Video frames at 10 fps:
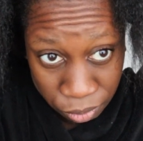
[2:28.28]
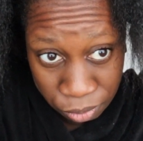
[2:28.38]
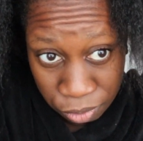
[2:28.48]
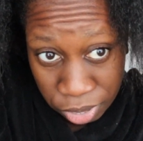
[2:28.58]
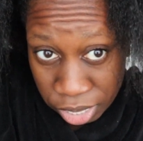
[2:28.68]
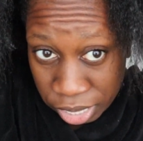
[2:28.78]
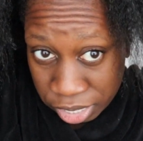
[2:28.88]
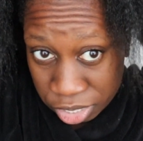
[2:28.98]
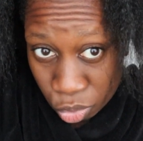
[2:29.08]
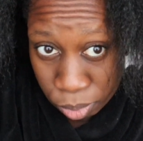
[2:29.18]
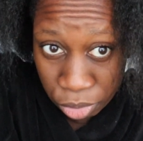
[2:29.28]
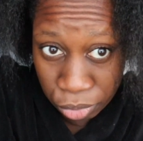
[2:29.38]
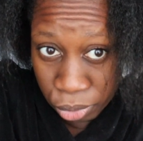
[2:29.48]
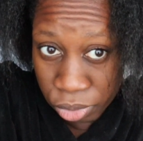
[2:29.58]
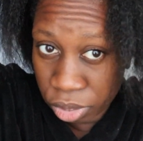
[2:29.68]
really gets to my
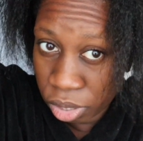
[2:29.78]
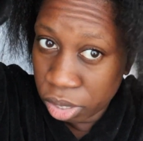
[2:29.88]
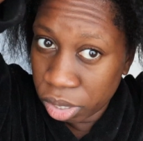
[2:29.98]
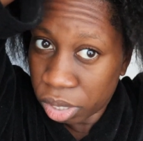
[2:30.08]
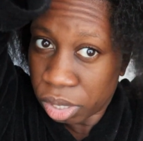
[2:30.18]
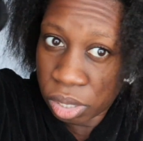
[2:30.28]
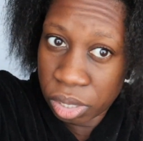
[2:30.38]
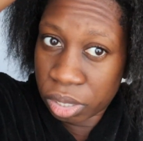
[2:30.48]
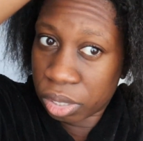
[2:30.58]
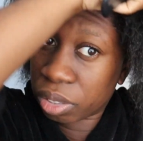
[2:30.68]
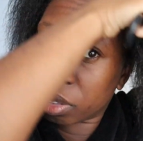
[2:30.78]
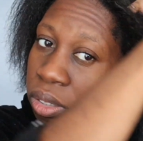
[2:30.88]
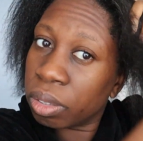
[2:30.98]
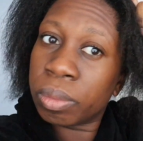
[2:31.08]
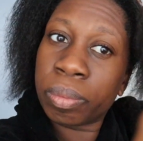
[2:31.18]
roots.
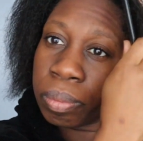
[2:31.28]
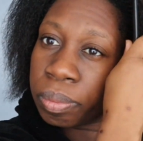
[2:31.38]
So